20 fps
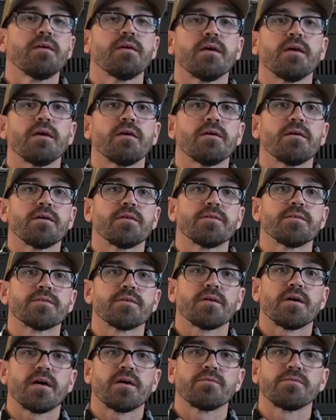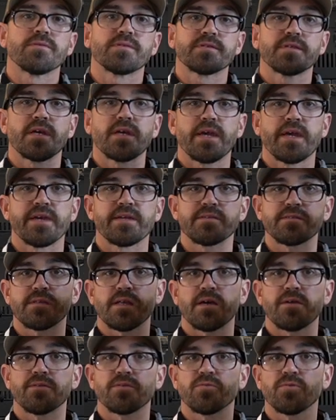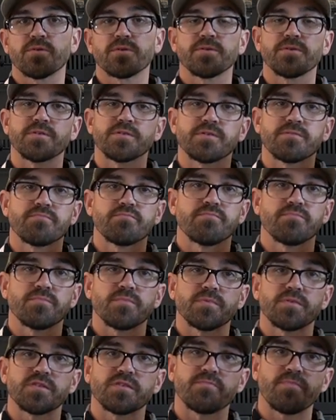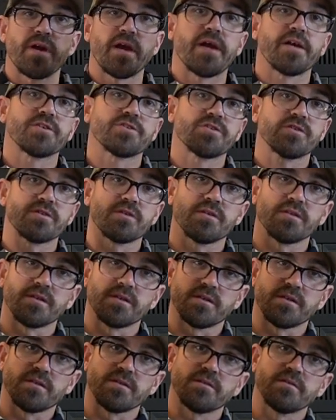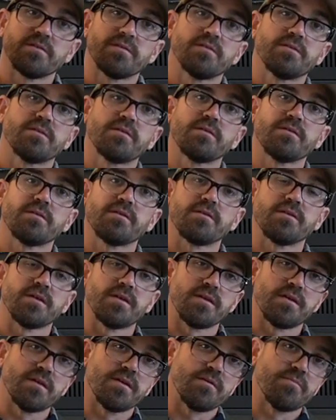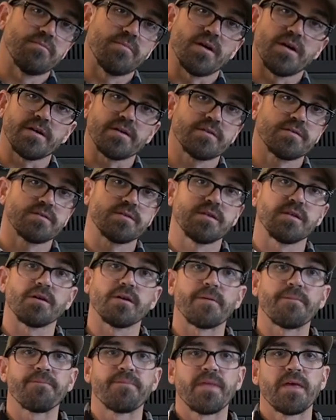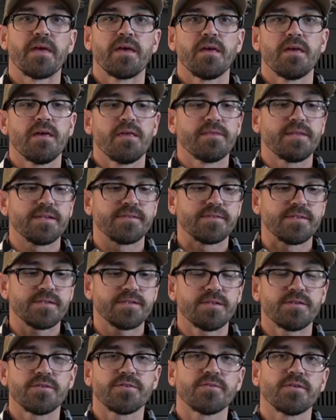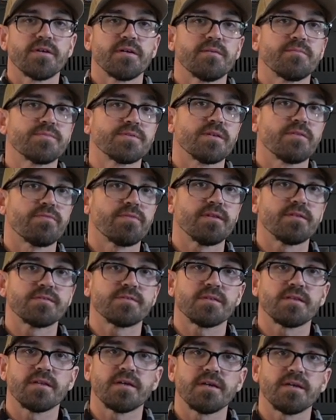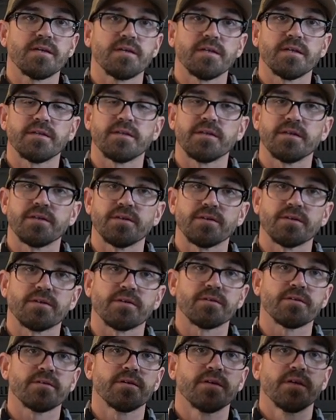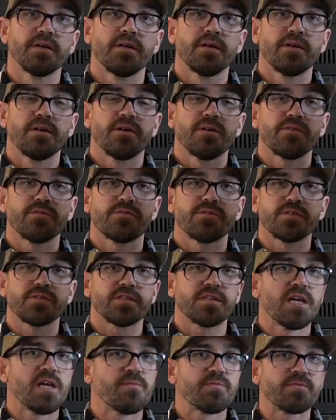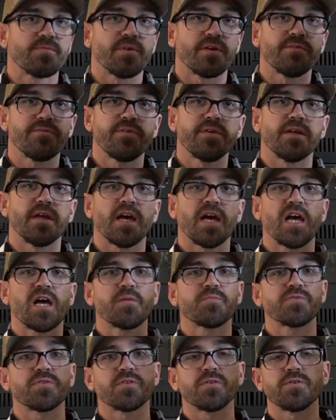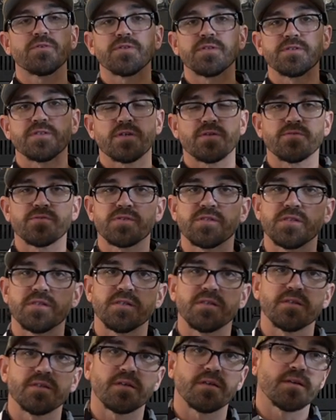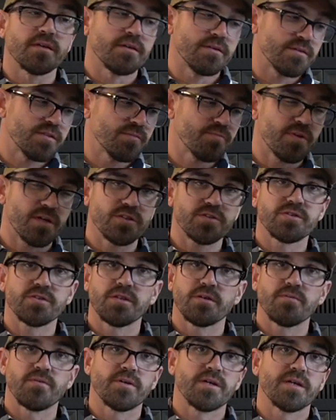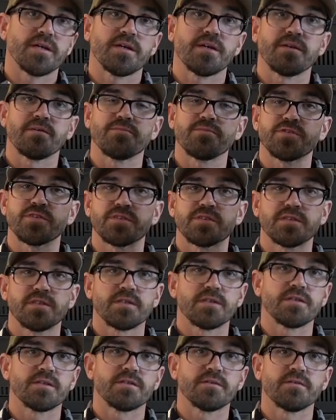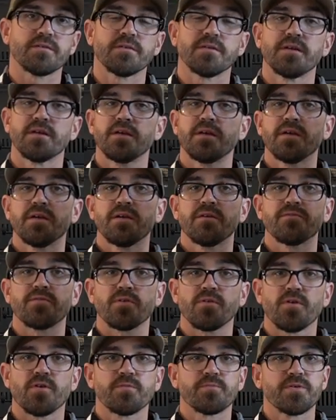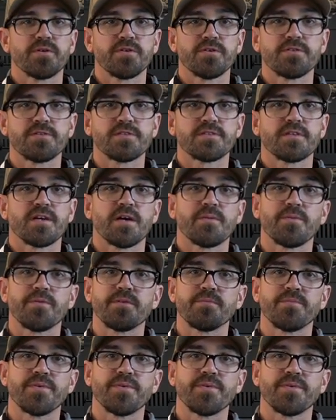And I will say hands down, the Korkers smash the mucks here. That 600 grams of Thinsulate in here just keeps my feet absolutely toasty, especially when I am just sitting for long periods of time on the